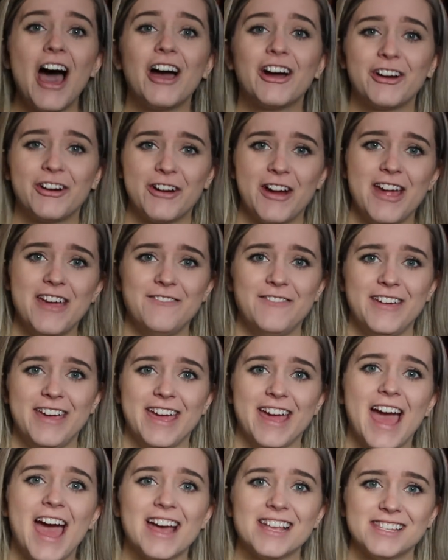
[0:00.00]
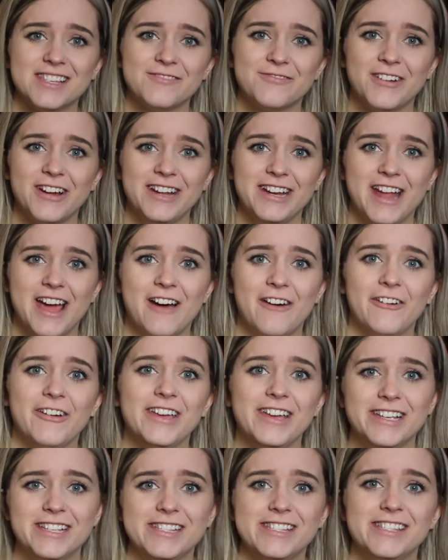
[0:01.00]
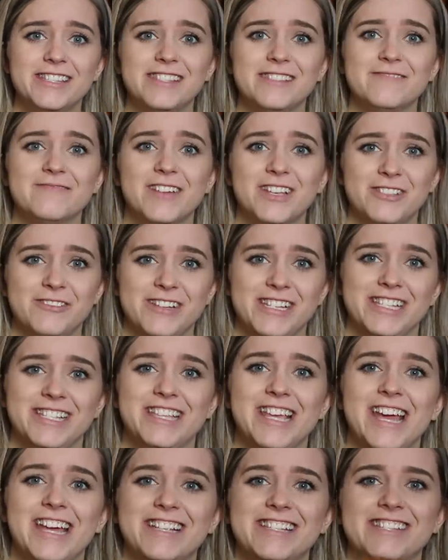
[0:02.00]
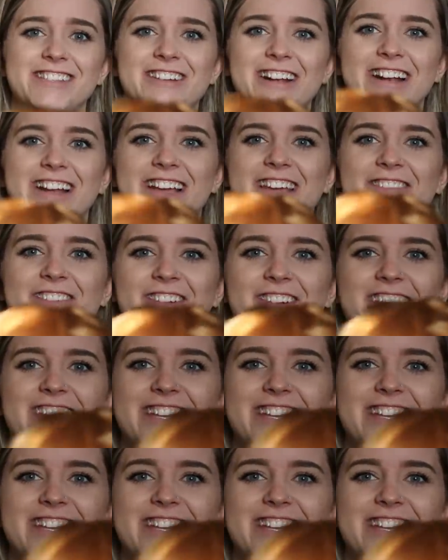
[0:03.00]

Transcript: a craving as of right now, is my sweets. Kaden's trying to give you